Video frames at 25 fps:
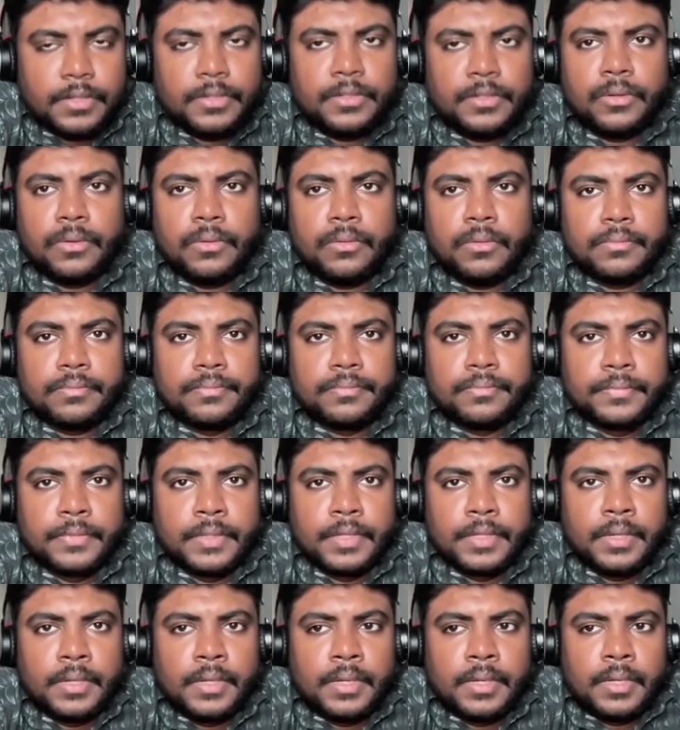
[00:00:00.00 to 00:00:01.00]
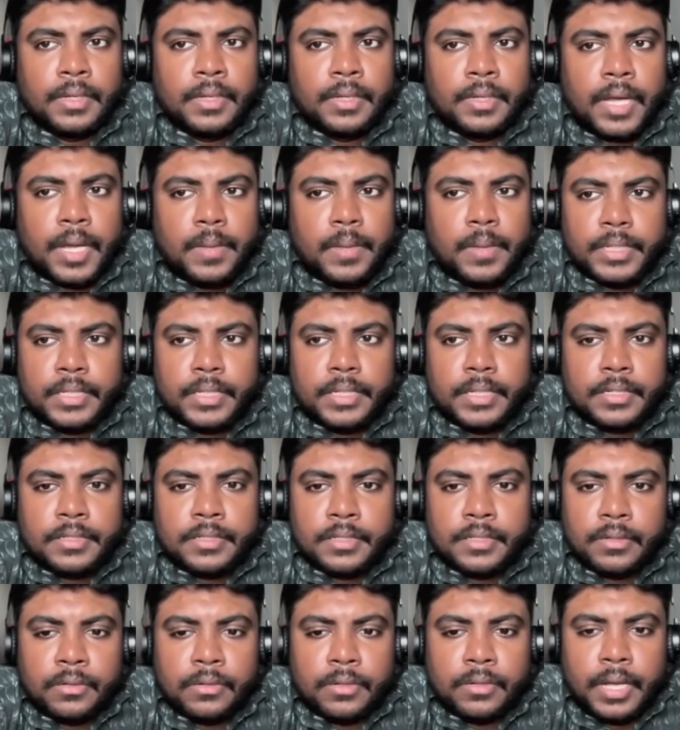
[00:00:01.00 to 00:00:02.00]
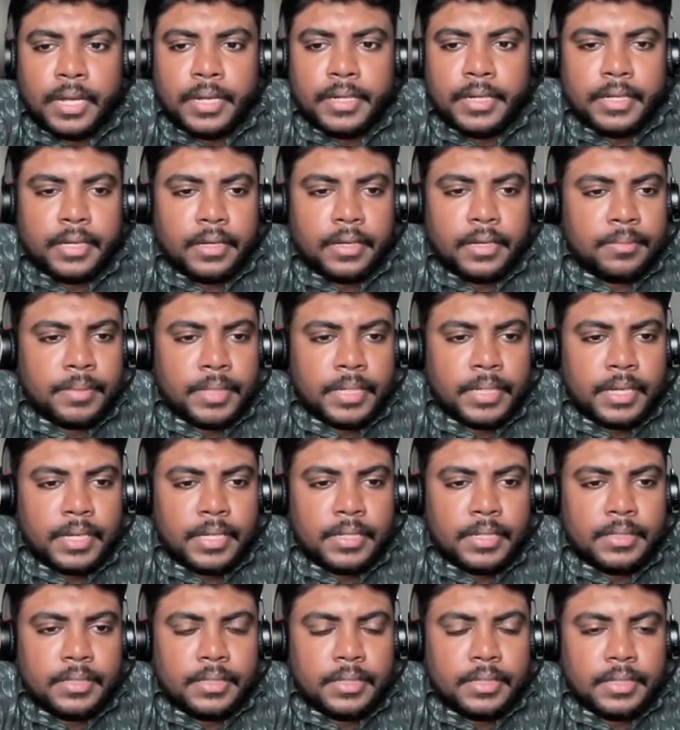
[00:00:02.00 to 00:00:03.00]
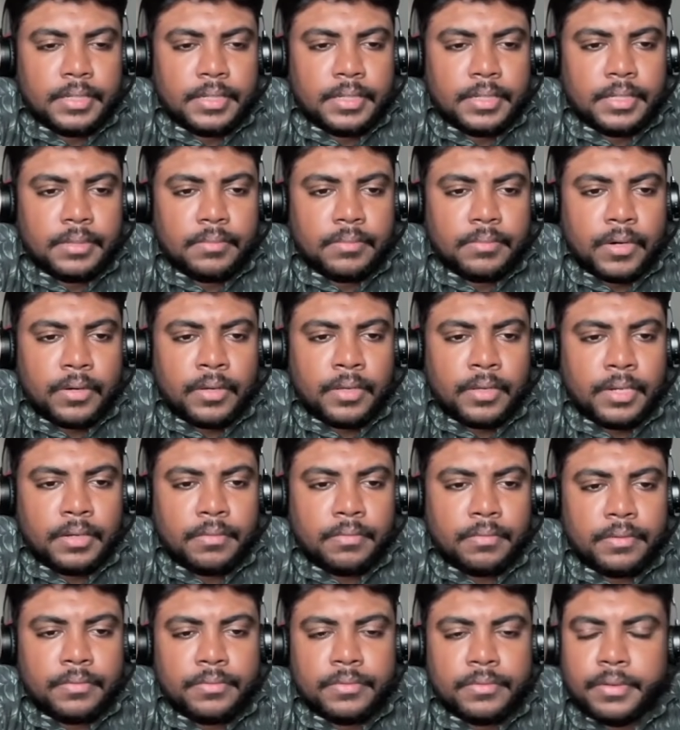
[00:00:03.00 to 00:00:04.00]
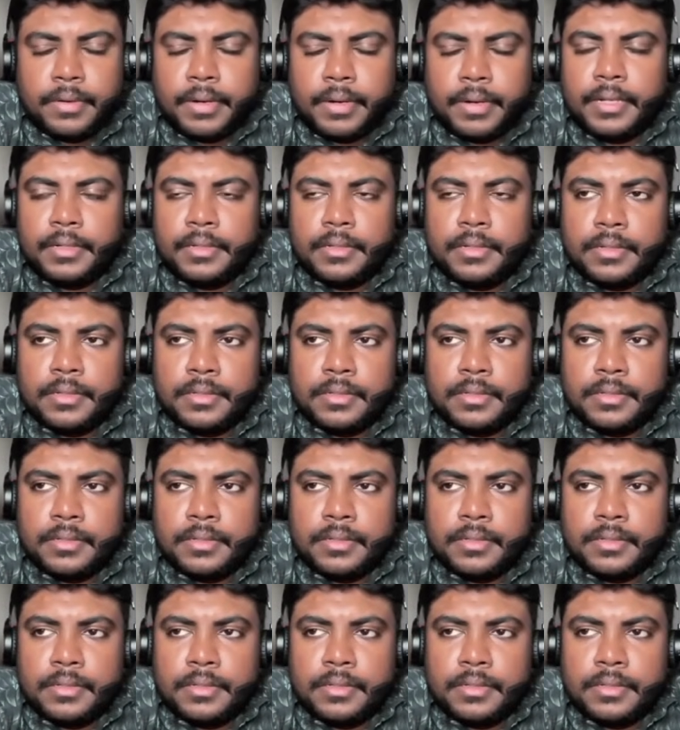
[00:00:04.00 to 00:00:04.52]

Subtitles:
Sure. I mean, that's the whole idea behind the mock interviews, right?